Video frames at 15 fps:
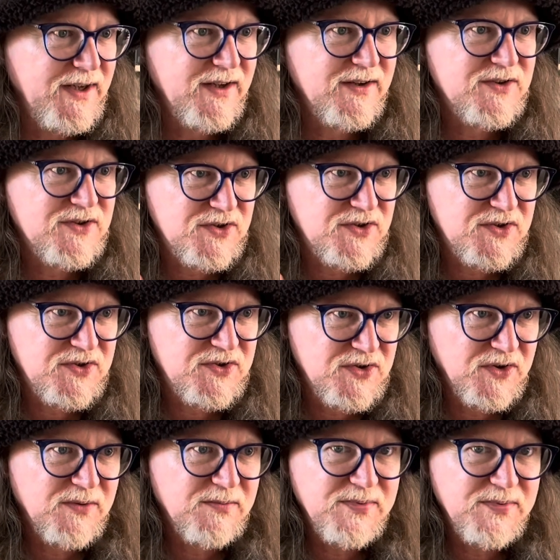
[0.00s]
a
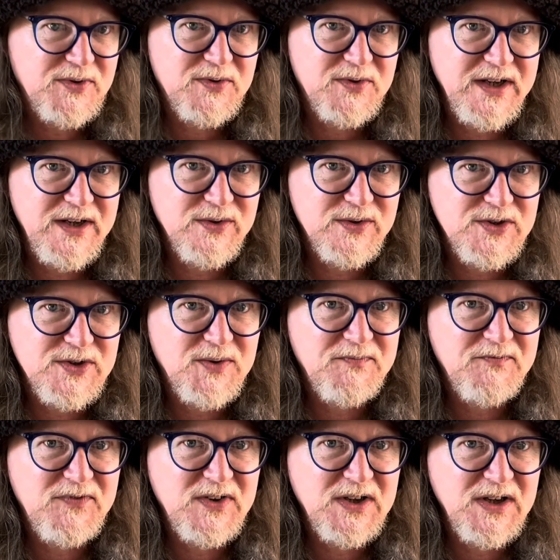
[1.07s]
top 3 or
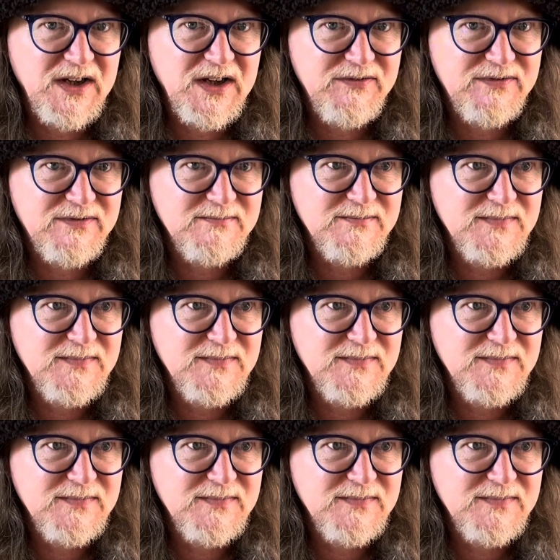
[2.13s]
top 5